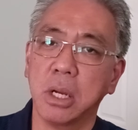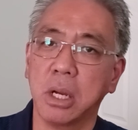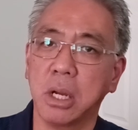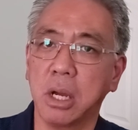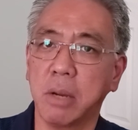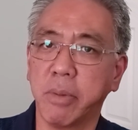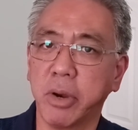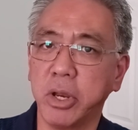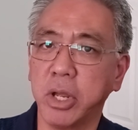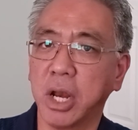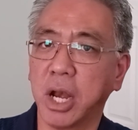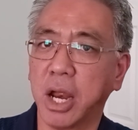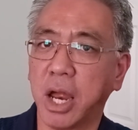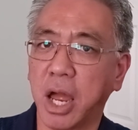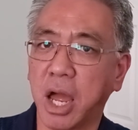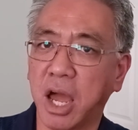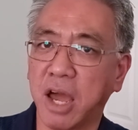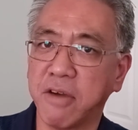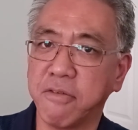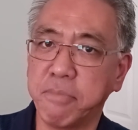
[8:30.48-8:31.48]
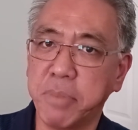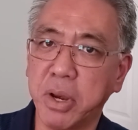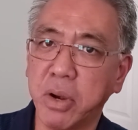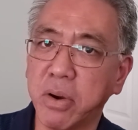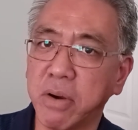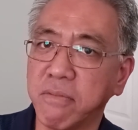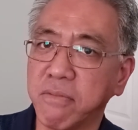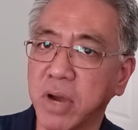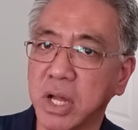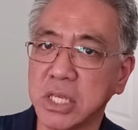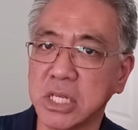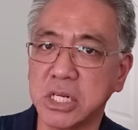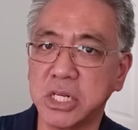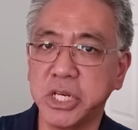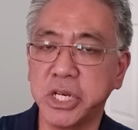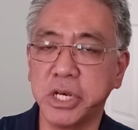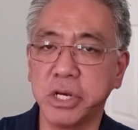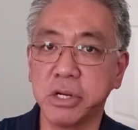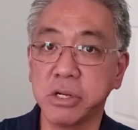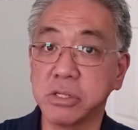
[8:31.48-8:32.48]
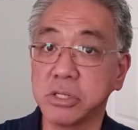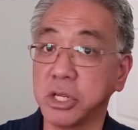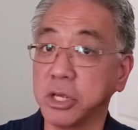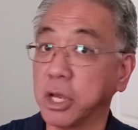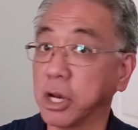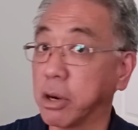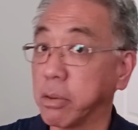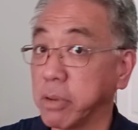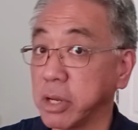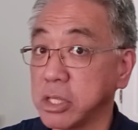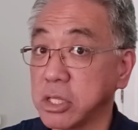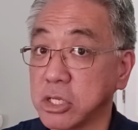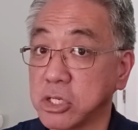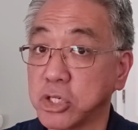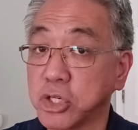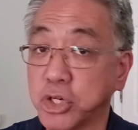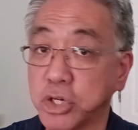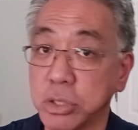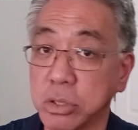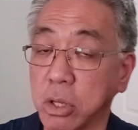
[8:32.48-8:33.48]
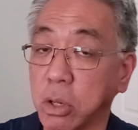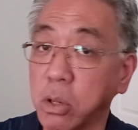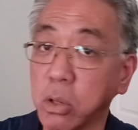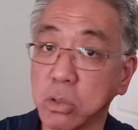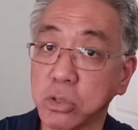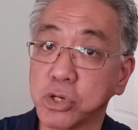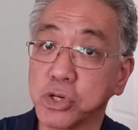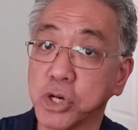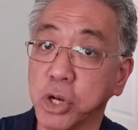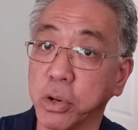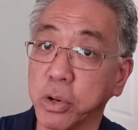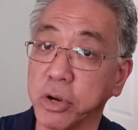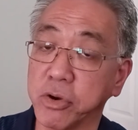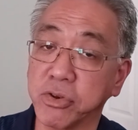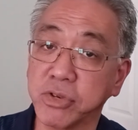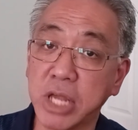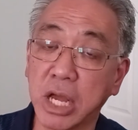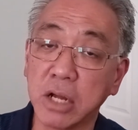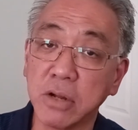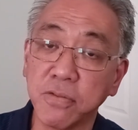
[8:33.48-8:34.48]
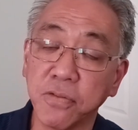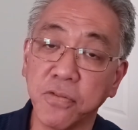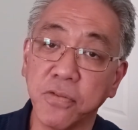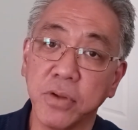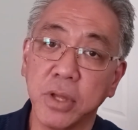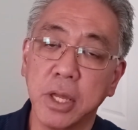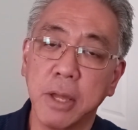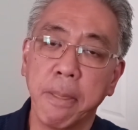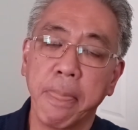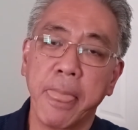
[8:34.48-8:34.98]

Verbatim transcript: Are you going to have parent volunteers? Are you going to run the whole show yourself?